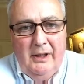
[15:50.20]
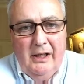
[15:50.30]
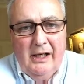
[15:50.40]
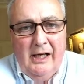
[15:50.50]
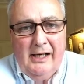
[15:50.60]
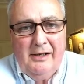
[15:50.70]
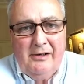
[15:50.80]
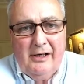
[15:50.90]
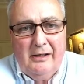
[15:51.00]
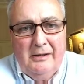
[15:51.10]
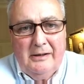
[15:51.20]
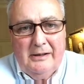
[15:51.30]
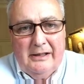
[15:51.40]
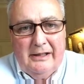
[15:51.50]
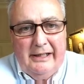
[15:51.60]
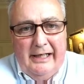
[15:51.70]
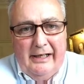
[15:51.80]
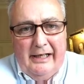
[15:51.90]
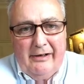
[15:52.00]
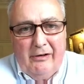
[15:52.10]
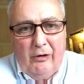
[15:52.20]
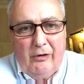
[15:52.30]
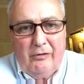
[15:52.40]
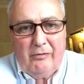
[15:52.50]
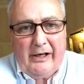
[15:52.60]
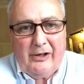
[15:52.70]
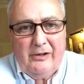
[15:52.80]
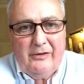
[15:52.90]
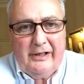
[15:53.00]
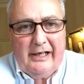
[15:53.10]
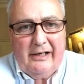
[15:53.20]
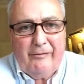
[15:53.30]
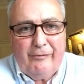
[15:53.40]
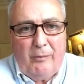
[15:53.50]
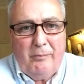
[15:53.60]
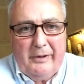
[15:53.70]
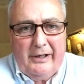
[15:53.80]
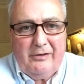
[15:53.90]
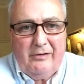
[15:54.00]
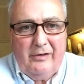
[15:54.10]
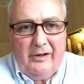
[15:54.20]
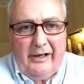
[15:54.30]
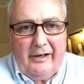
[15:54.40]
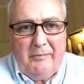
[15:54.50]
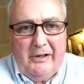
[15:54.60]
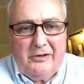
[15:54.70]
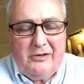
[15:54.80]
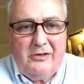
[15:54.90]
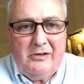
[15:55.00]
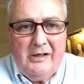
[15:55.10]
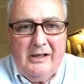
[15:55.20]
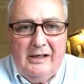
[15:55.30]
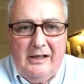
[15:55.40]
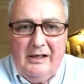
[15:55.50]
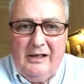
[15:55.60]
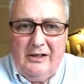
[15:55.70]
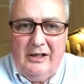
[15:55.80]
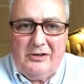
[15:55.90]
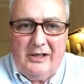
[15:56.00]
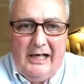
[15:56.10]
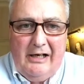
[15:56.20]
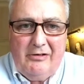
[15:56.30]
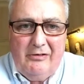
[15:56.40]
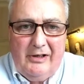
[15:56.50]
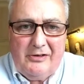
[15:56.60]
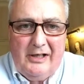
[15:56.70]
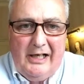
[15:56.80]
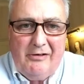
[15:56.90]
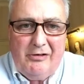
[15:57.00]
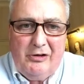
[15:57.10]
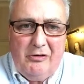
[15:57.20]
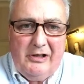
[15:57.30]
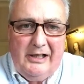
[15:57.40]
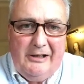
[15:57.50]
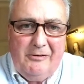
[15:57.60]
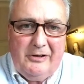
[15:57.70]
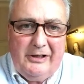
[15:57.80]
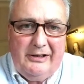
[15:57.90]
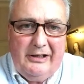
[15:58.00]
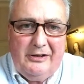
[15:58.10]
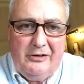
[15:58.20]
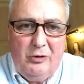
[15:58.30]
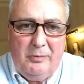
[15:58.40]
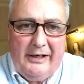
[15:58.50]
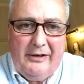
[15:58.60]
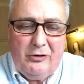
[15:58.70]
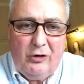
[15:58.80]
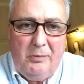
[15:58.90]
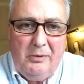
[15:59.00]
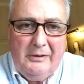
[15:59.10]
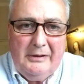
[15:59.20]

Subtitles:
and he had a lot of direction in the end from Pitt and other ministers as to how to do it, and I don't think he did too bad a job.